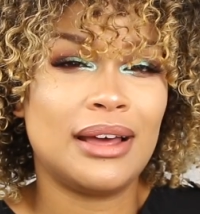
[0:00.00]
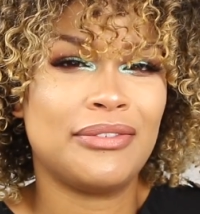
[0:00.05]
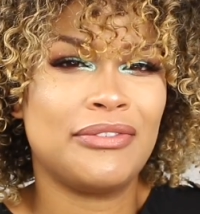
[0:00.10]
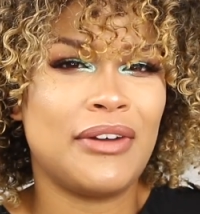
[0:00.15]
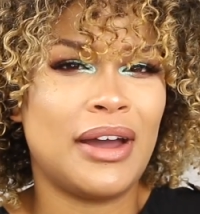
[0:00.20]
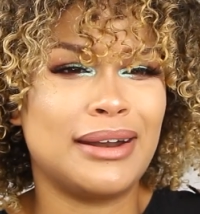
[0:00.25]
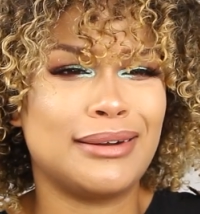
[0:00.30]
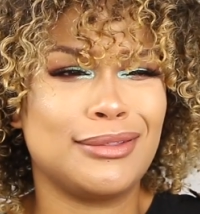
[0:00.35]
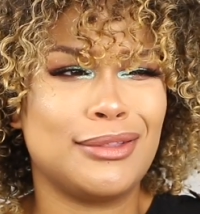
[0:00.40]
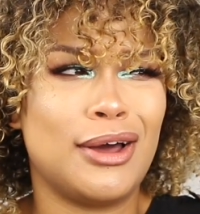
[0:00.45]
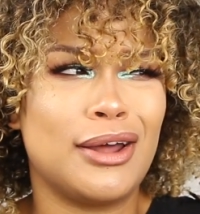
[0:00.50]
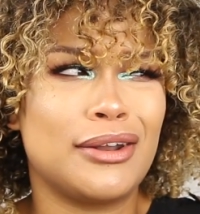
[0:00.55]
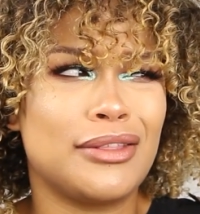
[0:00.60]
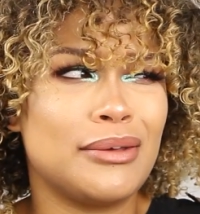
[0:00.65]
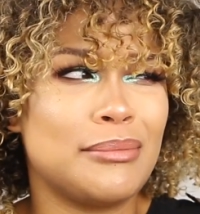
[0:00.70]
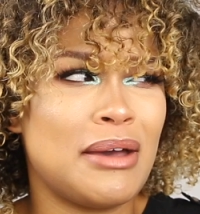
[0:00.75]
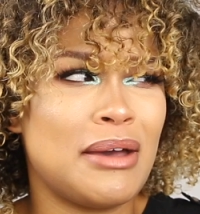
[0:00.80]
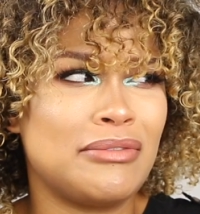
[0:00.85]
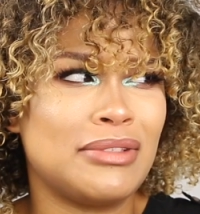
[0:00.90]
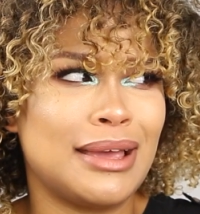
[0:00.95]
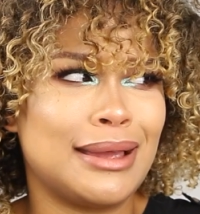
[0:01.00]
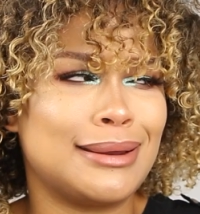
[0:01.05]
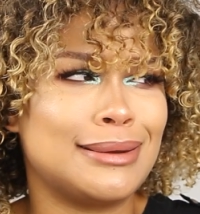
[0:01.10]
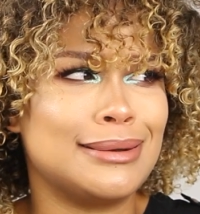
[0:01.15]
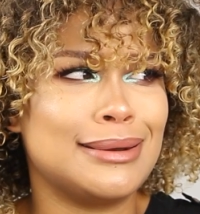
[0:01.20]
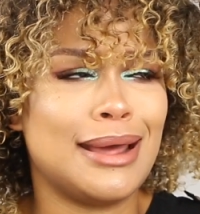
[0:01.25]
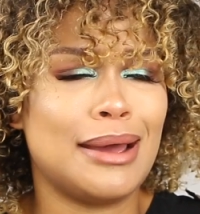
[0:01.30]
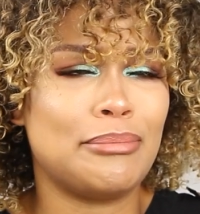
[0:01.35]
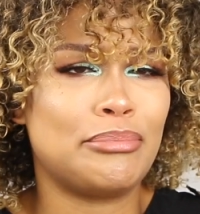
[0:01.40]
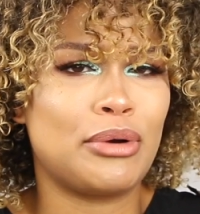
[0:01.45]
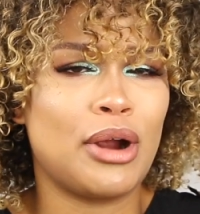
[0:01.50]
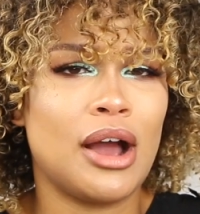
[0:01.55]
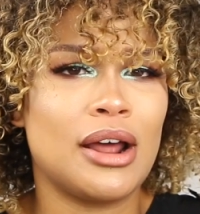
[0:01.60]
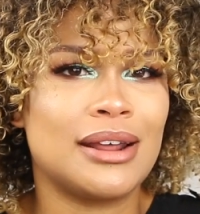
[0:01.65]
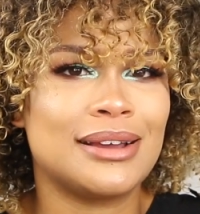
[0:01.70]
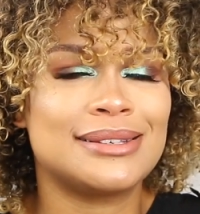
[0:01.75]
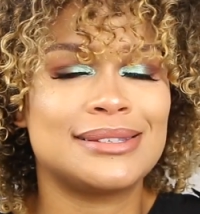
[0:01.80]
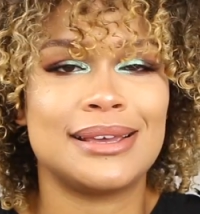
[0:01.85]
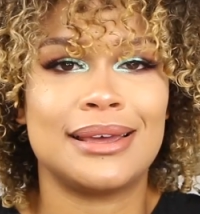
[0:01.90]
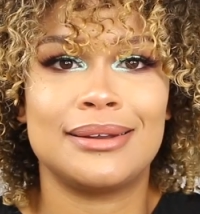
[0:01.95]
I found a lot have like nut
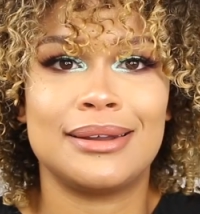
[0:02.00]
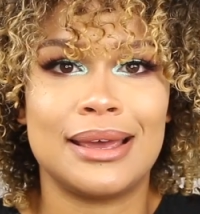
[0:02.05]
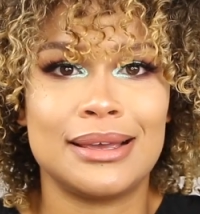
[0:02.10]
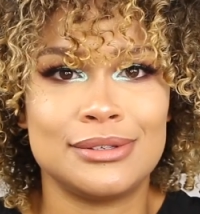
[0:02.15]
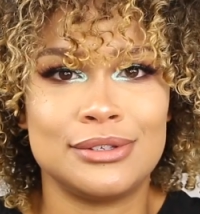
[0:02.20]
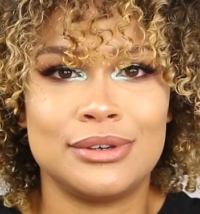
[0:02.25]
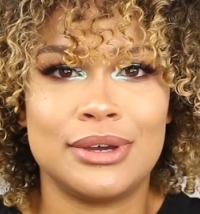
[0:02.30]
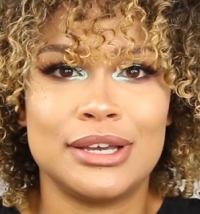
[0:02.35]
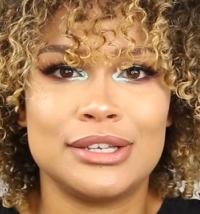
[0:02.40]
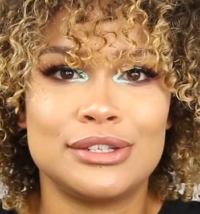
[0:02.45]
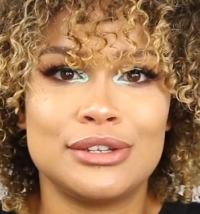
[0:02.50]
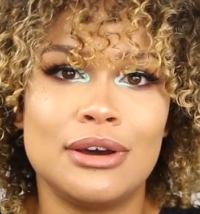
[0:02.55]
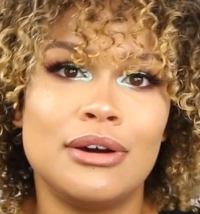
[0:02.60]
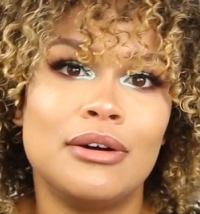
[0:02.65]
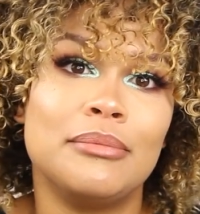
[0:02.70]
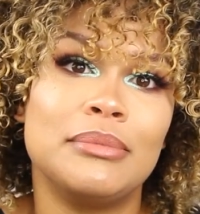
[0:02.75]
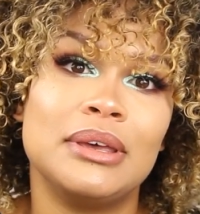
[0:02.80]
products, and as you guys know,